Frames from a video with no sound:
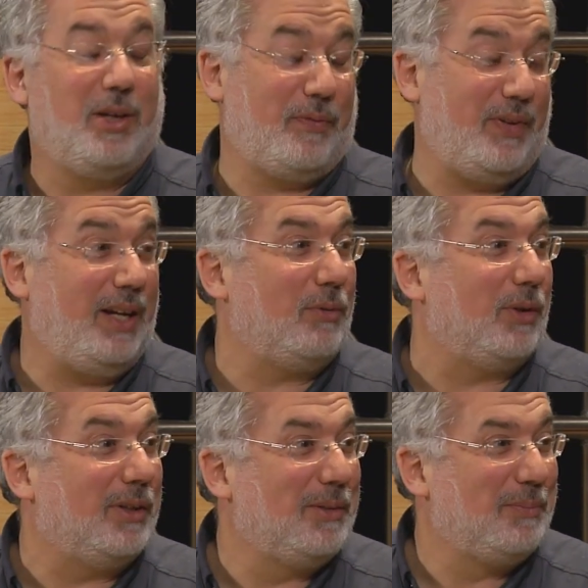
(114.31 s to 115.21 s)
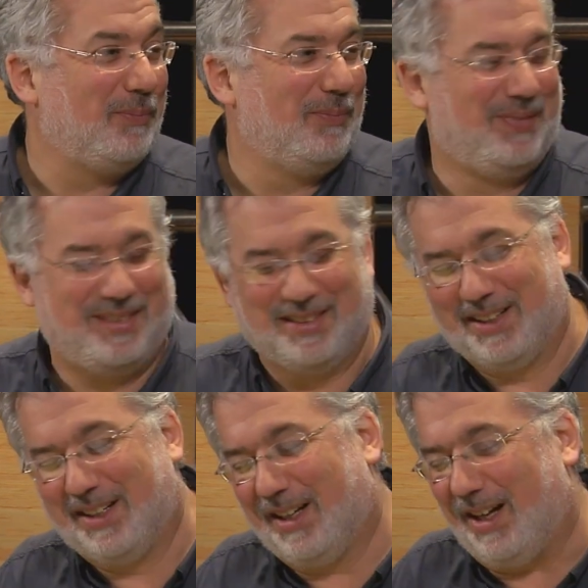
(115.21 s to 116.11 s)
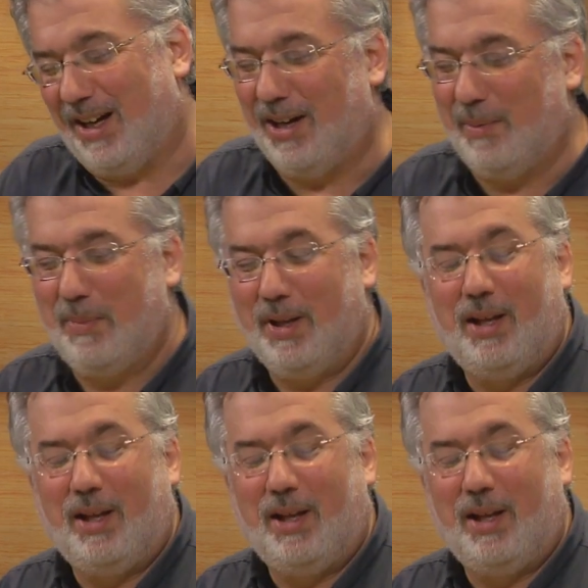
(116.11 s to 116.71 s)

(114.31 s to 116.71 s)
their favorite. Yeah. Um,